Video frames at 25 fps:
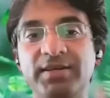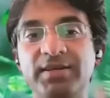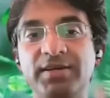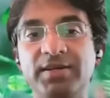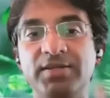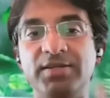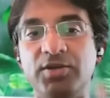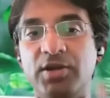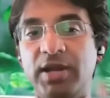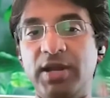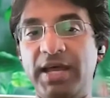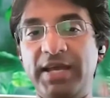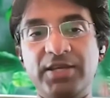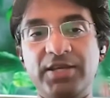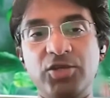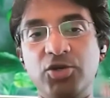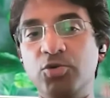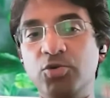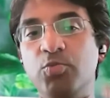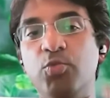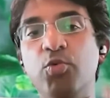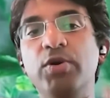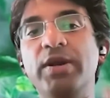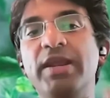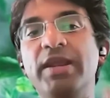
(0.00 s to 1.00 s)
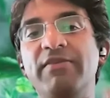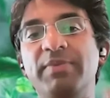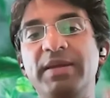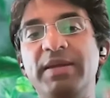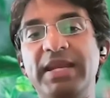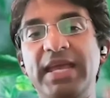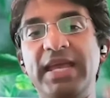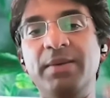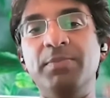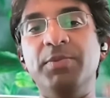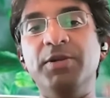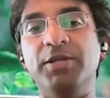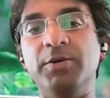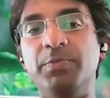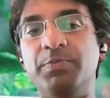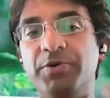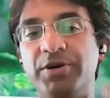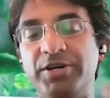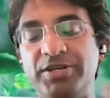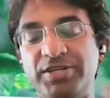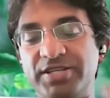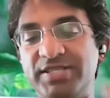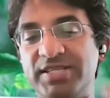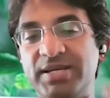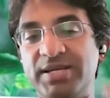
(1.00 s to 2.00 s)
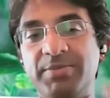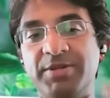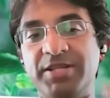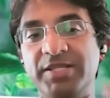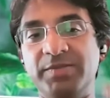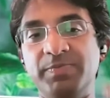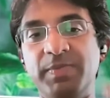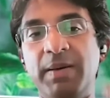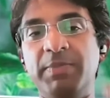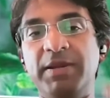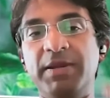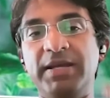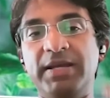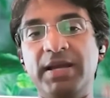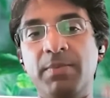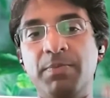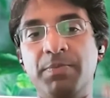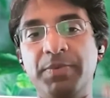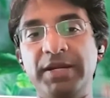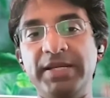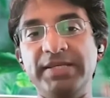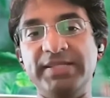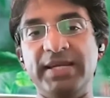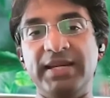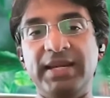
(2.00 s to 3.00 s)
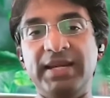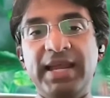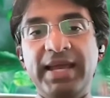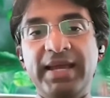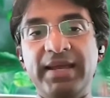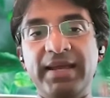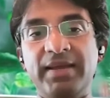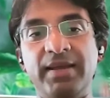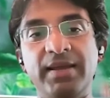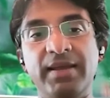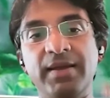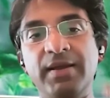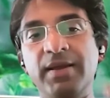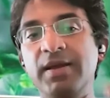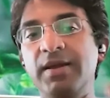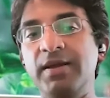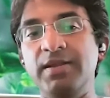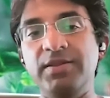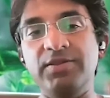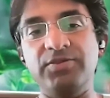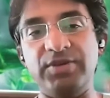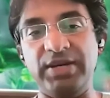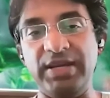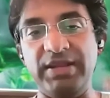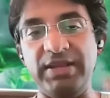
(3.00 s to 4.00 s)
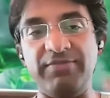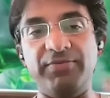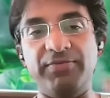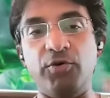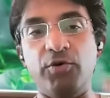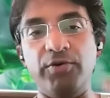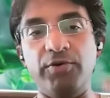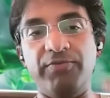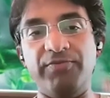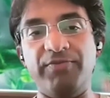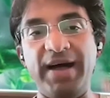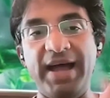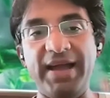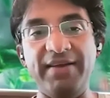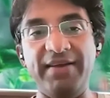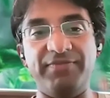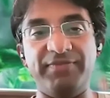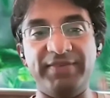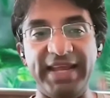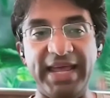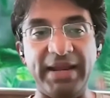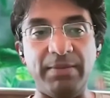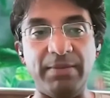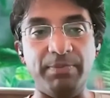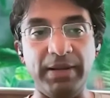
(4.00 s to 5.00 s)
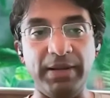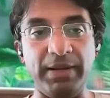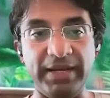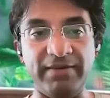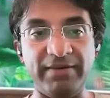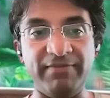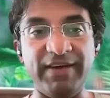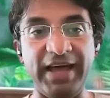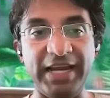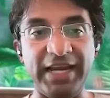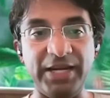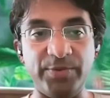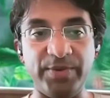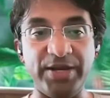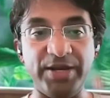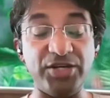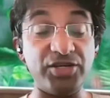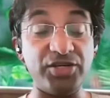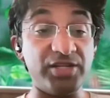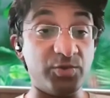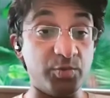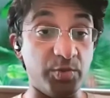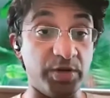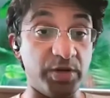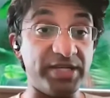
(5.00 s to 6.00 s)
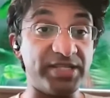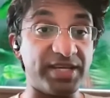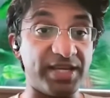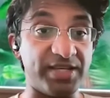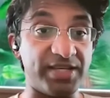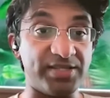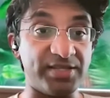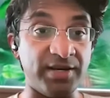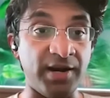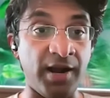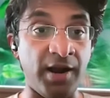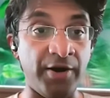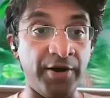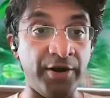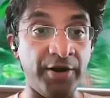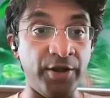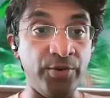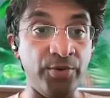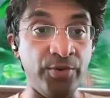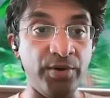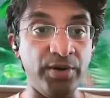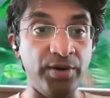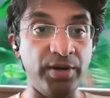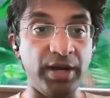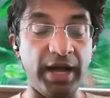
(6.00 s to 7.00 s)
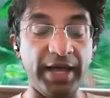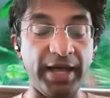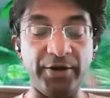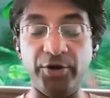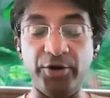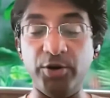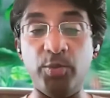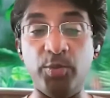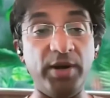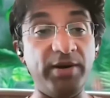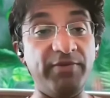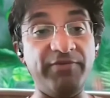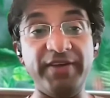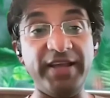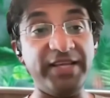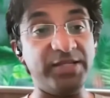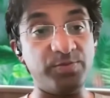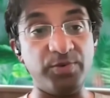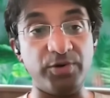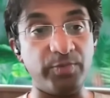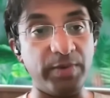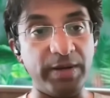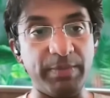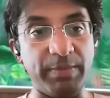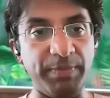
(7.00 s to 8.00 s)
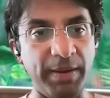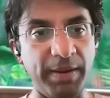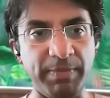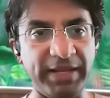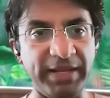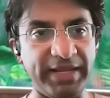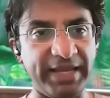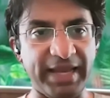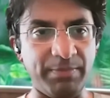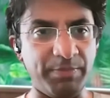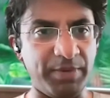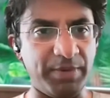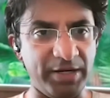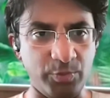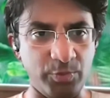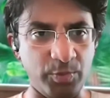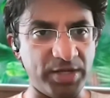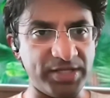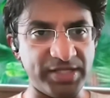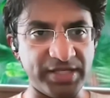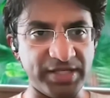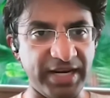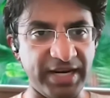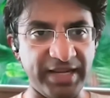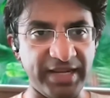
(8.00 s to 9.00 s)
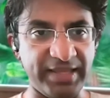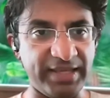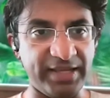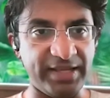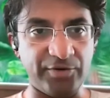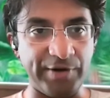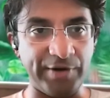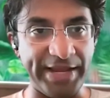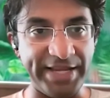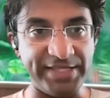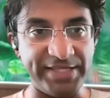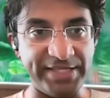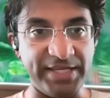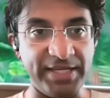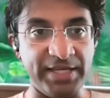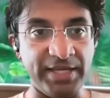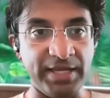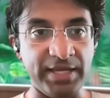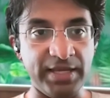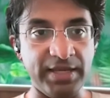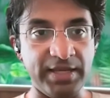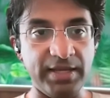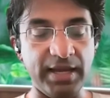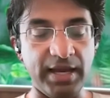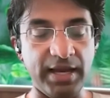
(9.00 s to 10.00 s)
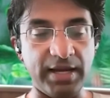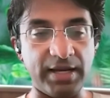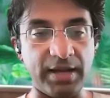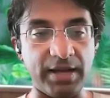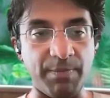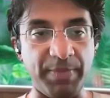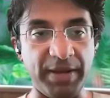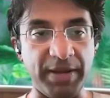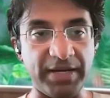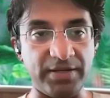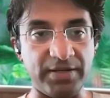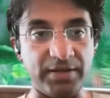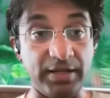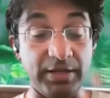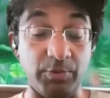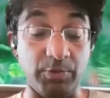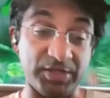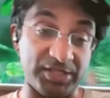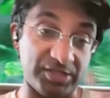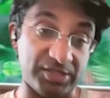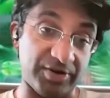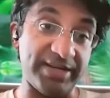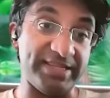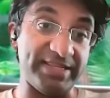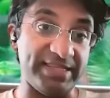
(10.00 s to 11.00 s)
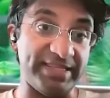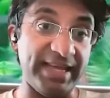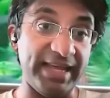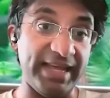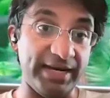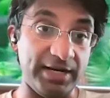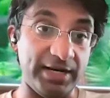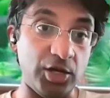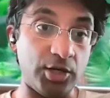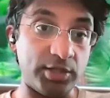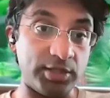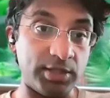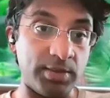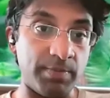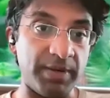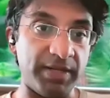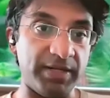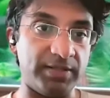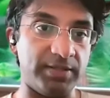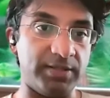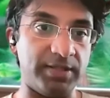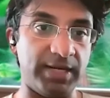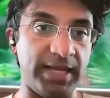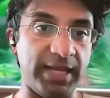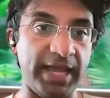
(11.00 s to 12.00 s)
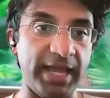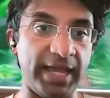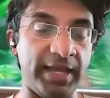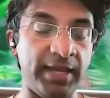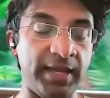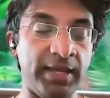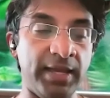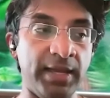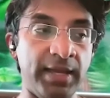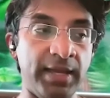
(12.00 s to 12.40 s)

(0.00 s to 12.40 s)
So like you would have been able to purchase some of these public companies at like 3, 4, 5, 10 billion valuations, worst case scenario. I don't know what Facebook went public at, but it wasn't anything crazy compared to, it was crazy then, not compared to today.